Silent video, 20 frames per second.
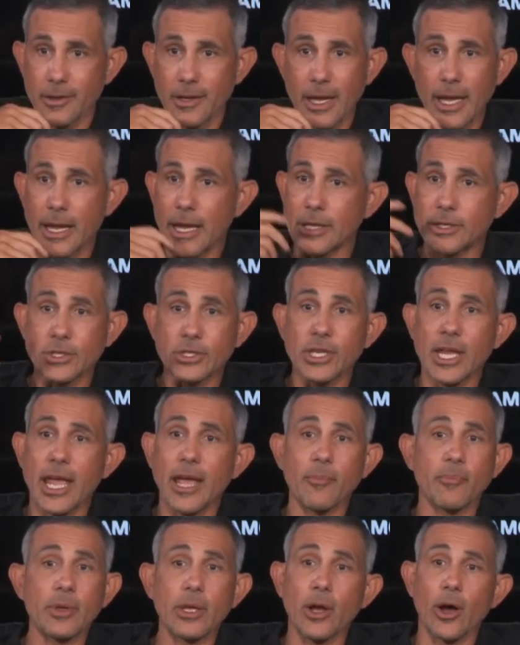It just
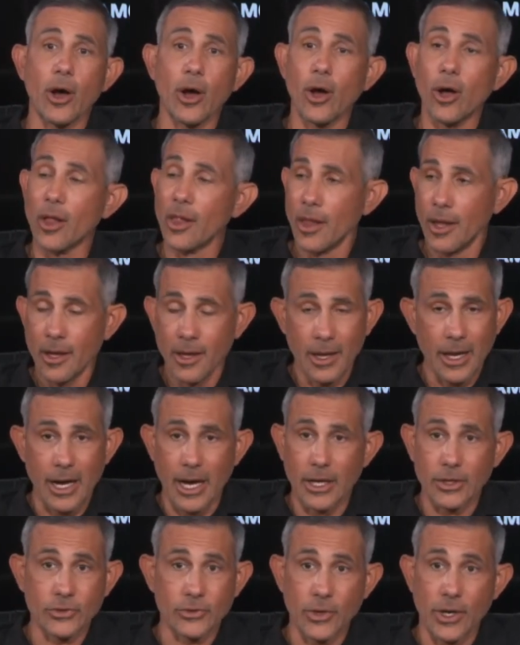can't be all
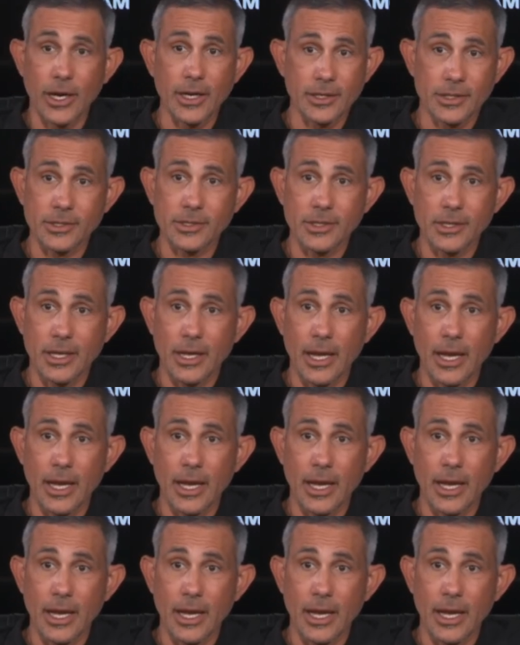Andres.